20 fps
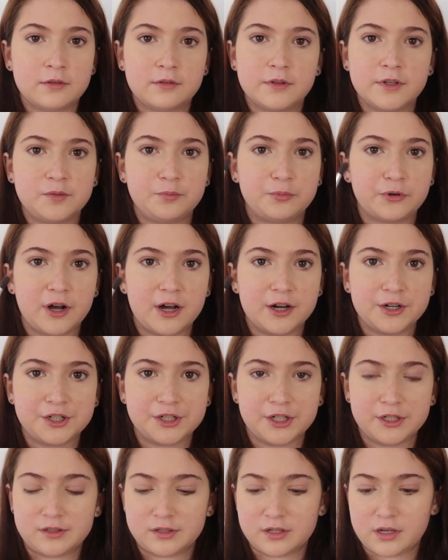this
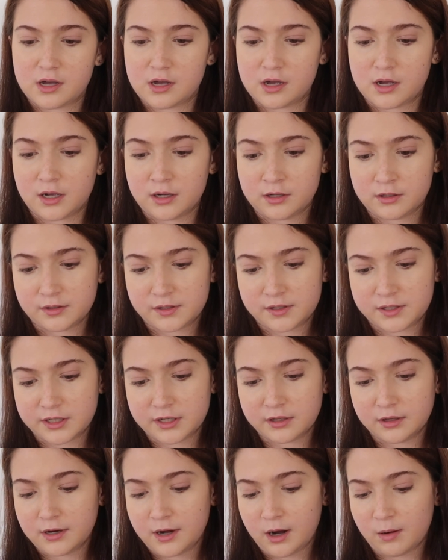brush. It's a
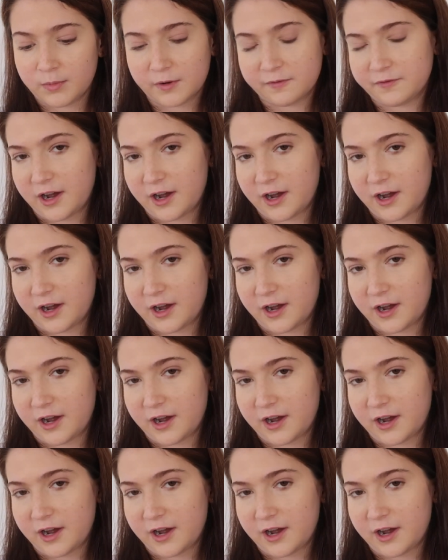Stila No.